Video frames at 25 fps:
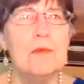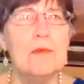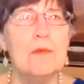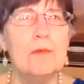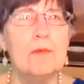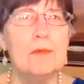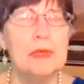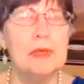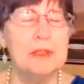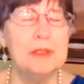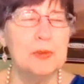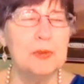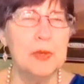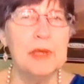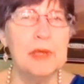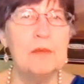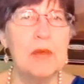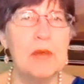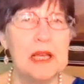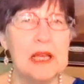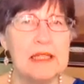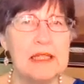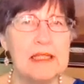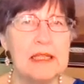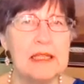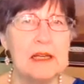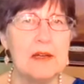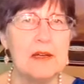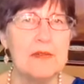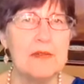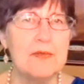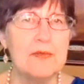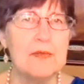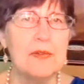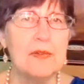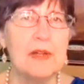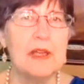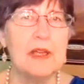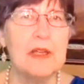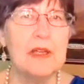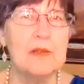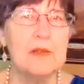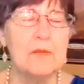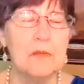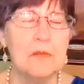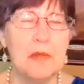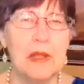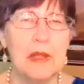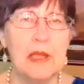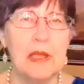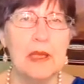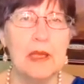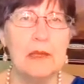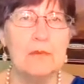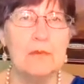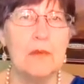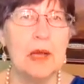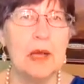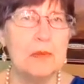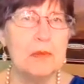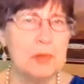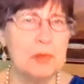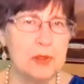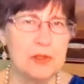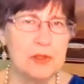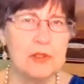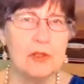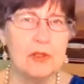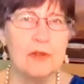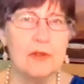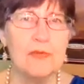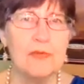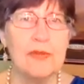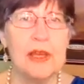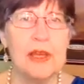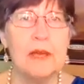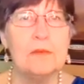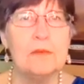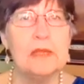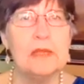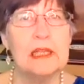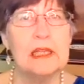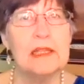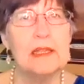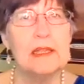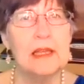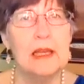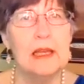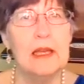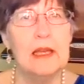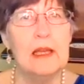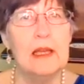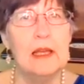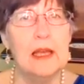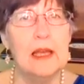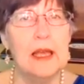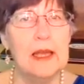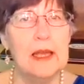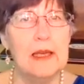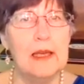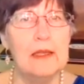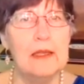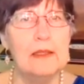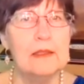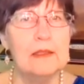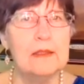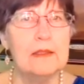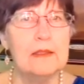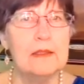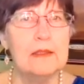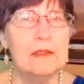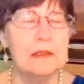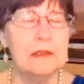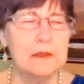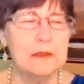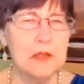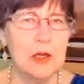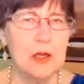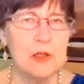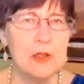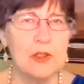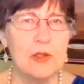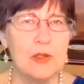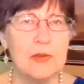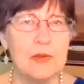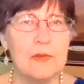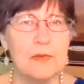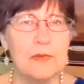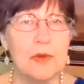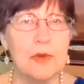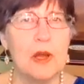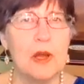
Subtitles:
between myself and my personal family and the larger